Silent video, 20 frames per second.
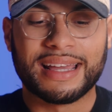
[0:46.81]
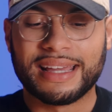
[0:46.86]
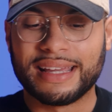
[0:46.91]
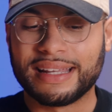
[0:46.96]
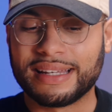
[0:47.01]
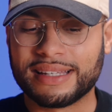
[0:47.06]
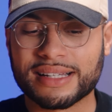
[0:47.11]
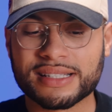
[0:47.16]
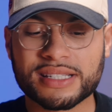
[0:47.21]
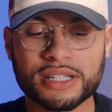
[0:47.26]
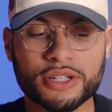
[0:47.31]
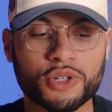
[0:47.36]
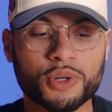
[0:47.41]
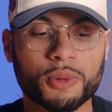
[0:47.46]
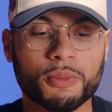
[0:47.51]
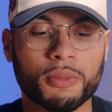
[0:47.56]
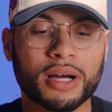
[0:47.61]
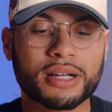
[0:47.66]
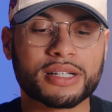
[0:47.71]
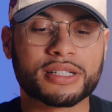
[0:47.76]
It doesn't do
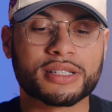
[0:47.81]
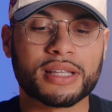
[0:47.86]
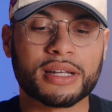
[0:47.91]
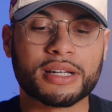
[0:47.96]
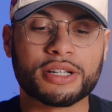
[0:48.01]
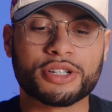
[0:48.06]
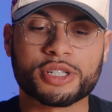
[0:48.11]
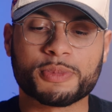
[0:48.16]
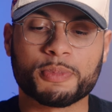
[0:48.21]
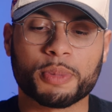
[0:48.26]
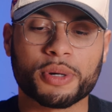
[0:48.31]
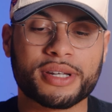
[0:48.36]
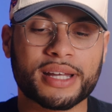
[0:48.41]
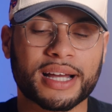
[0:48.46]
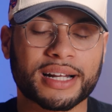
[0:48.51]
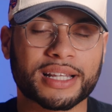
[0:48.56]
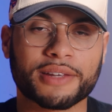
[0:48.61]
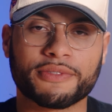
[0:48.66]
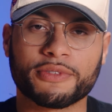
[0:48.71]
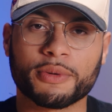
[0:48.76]
much than just
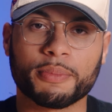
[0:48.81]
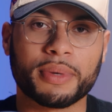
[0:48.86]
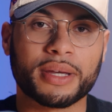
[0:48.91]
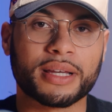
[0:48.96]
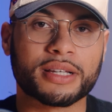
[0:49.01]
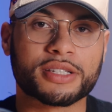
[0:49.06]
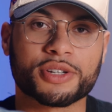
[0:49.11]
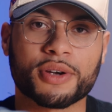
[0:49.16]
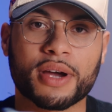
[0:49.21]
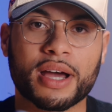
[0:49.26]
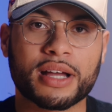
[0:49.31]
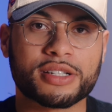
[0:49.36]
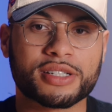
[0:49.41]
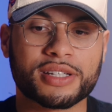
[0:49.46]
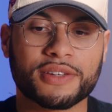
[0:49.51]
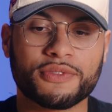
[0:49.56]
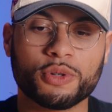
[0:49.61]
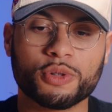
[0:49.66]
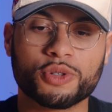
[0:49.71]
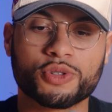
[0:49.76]
protect it from being scratched.
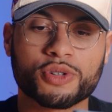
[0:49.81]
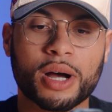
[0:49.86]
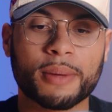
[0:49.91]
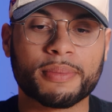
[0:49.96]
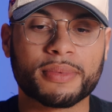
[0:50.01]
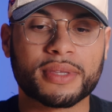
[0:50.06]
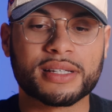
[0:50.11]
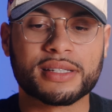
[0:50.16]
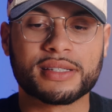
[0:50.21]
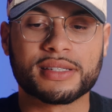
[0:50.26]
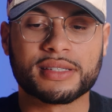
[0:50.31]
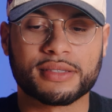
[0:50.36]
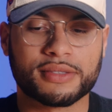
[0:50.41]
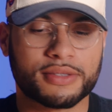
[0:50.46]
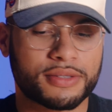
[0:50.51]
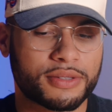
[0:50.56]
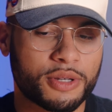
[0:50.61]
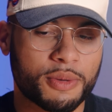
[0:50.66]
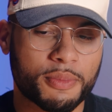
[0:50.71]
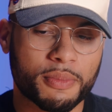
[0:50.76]
If you drop
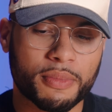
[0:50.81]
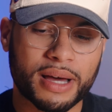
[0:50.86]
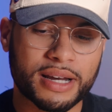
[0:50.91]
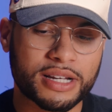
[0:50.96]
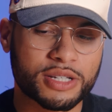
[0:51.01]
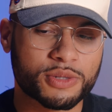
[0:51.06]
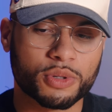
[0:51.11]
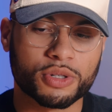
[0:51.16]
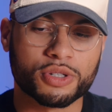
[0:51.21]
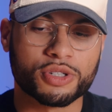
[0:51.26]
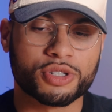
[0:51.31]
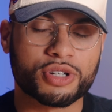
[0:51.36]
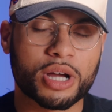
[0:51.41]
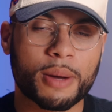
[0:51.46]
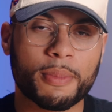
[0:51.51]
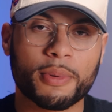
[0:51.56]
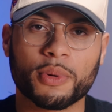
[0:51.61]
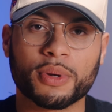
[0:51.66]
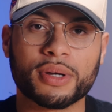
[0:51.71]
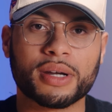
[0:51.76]
this, you might as well just
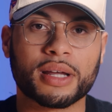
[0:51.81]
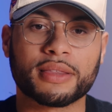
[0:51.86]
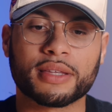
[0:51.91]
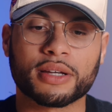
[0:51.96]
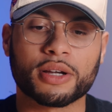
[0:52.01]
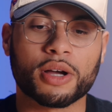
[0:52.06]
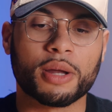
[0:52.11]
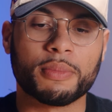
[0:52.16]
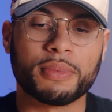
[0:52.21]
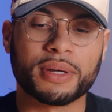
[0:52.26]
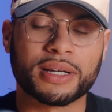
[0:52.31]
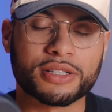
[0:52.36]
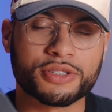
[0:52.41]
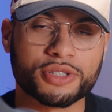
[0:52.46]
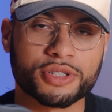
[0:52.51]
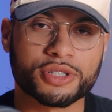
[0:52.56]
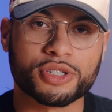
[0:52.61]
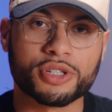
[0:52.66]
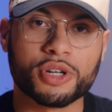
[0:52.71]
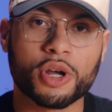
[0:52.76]
drop it with nothing on because
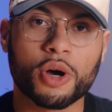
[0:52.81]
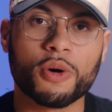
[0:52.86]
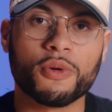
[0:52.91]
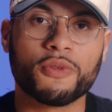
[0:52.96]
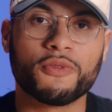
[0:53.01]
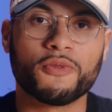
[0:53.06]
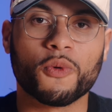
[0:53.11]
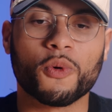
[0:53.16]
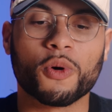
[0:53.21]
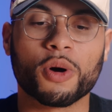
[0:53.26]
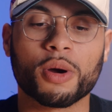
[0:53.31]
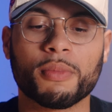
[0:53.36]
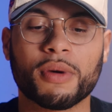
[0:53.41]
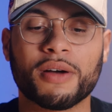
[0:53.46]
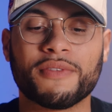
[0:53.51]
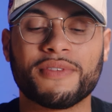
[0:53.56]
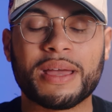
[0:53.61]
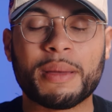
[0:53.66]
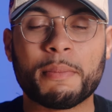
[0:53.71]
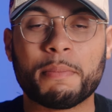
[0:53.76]
there's no form
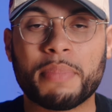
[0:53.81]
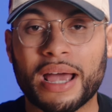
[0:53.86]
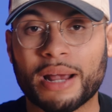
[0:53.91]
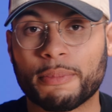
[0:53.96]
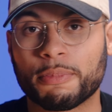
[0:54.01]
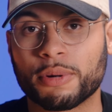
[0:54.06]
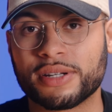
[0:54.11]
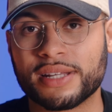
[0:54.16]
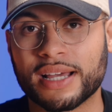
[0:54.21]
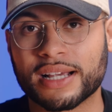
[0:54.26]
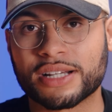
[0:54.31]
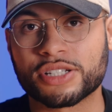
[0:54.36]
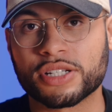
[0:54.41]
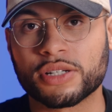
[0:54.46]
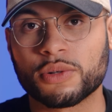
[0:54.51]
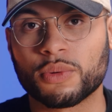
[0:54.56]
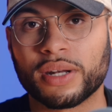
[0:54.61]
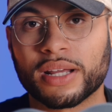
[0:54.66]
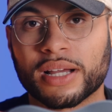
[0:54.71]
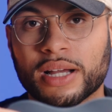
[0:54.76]
of impact
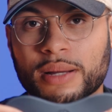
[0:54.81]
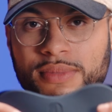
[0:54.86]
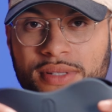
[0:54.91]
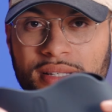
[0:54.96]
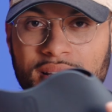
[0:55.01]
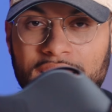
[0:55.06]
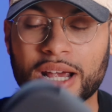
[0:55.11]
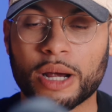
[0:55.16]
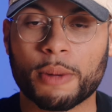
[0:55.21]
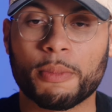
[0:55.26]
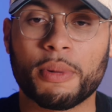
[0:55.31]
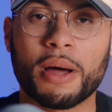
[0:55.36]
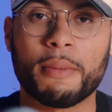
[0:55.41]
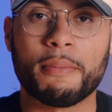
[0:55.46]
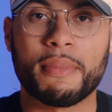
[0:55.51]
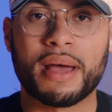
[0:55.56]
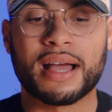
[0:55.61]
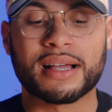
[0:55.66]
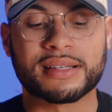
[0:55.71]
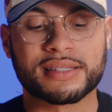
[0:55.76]
protection when it comes to the AirPod
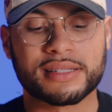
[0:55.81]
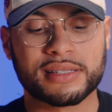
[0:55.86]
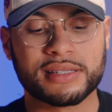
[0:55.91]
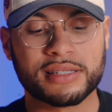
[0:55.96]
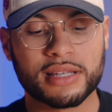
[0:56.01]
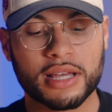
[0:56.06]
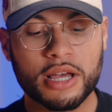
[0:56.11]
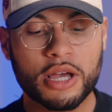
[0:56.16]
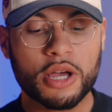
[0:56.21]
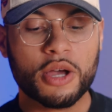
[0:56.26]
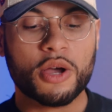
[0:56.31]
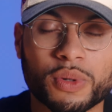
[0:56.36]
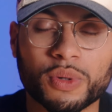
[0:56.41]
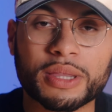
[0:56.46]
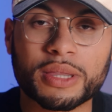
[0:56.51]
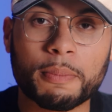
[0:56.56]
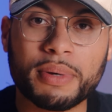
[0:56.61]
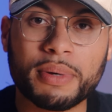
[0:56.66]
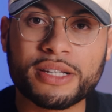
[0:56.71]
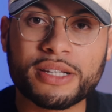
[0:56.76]
Maxes.
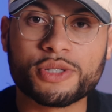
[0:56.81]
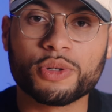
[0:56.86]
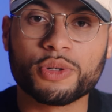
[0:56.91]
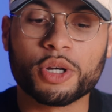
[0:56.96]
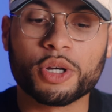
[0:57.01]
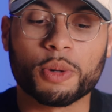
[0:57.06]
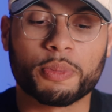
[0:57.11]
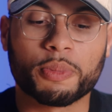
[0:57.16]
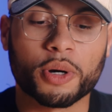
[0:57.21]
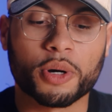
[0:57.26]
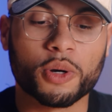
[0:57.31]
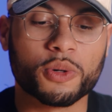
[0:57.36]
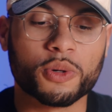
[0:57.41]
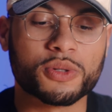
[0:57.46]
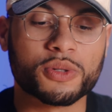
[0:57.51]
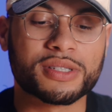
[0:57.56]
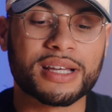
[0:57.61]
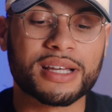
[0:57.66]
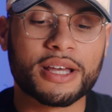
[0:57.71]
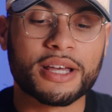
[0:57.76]
With the Beats Studio
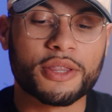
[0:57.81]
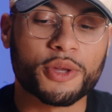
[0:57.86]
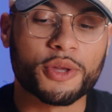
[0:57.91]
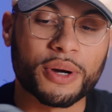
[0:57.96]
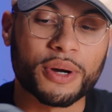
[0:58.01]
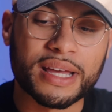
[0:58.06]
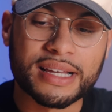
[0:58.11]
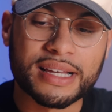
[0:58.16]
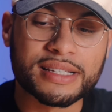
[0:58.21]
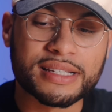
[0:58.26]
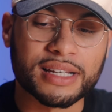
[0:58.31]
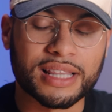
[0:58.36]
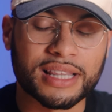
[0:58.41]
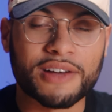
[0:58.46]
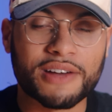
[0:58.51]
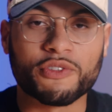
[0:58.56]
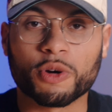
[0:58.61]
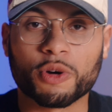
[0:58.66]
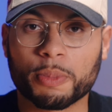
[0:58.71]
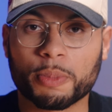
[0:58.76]
Pros, there is a
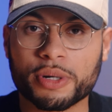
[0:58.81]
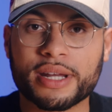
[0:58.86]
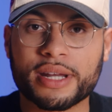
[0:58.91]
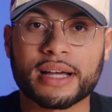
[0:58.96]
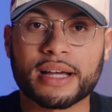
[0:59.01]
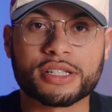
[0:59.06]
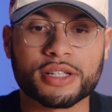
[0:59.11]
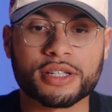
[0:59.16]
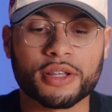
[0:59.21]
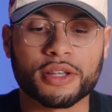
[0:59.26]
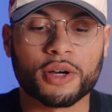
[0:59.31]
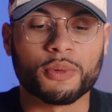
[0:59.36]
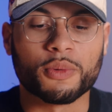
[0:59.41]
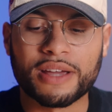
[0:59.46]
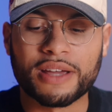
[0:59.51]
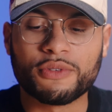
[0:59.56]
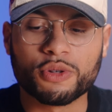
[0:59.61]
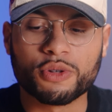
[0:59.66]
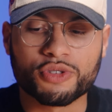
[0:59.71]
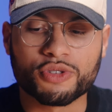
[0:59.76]
level of protection though.
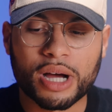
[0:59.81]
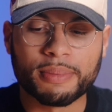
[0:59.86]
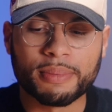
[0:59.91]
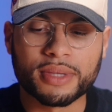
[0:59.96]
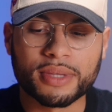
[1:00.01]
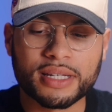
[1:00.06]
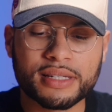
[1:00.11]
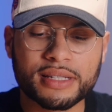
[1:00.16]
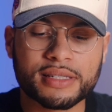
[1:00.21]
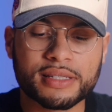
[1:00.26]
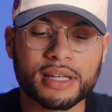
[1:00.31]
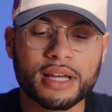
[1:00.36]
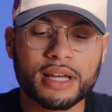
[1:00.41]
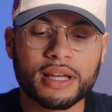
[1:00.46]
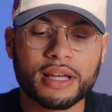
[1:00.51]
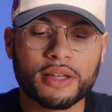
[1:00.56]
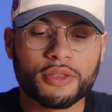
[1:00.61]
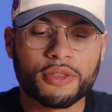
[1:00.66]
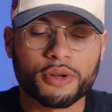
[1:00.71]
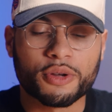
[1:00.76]
If you drop these,
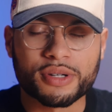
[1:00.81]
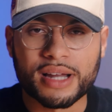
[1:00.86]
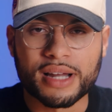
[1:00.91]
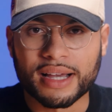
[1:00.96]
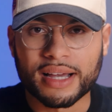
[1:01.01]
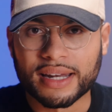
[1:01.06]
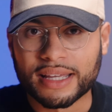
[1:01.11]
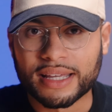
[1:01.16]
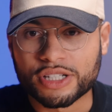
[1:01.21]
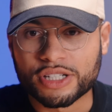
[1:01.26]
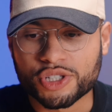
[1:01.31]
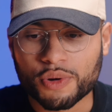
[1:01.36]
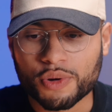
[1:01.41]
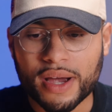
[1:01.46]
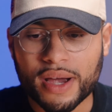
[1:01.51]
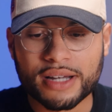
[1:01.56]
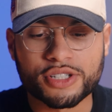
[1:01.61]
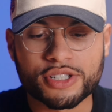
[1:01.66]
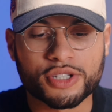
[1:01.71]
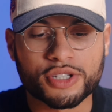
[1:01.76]
they're not gonna get
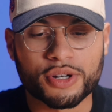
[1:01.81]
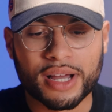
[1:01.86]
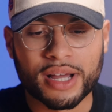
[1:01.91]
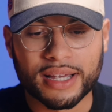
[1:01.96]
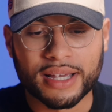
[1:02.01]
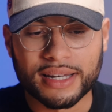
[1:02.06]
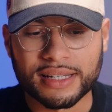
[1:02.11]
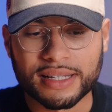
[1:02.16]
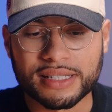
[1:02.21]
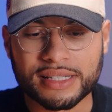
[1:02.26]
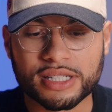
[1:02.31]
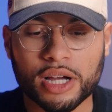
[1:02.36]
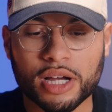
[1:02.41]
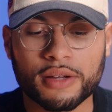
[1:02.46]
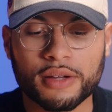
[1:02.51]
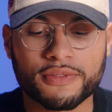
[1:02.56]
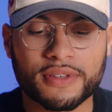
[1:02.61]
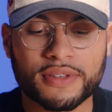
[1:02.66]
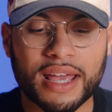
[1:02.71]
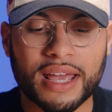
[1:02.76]
scratched, they're not gonna get
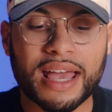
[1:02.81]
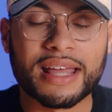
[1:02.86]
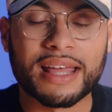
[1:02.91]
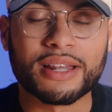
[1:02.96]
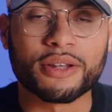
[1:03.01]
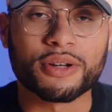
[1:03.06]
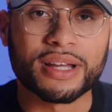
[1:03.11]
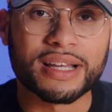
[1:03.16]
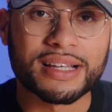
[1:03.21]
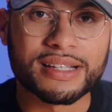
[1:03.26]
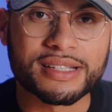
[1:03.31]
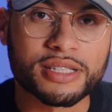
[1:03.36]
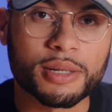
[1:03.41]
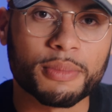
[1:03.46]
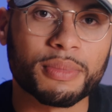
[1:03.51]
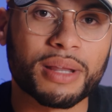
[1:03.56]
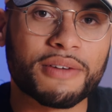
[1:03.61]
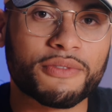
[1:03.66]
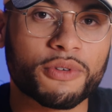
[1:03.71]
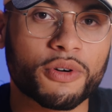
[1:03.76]
scuffed, and there is
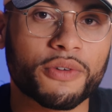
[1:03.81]
some level